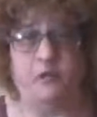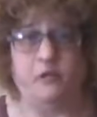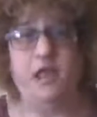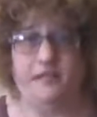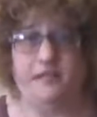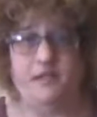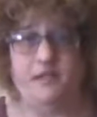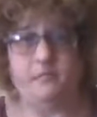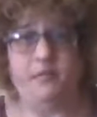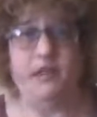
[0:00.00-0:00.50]

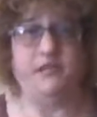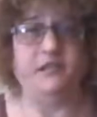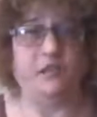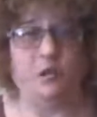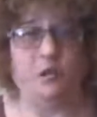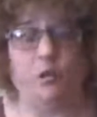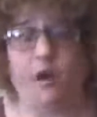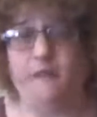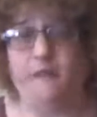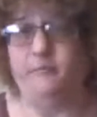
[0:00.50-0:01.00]
and the bells will
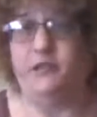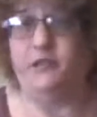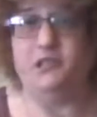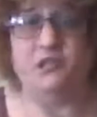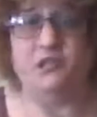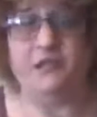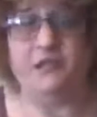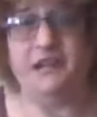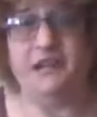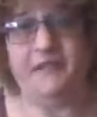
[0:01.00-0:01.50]
go off, but
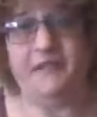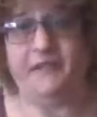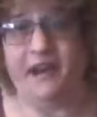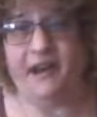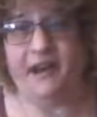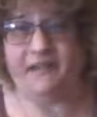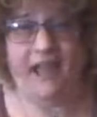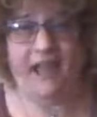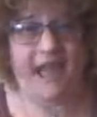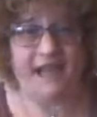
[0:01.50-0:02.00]
you didn't
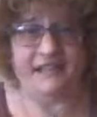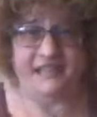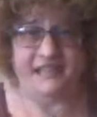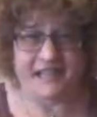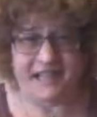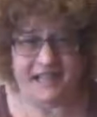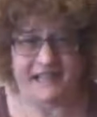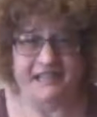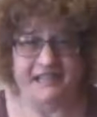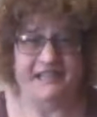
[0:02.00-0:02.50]
even ask
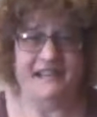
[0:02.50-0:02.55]
it.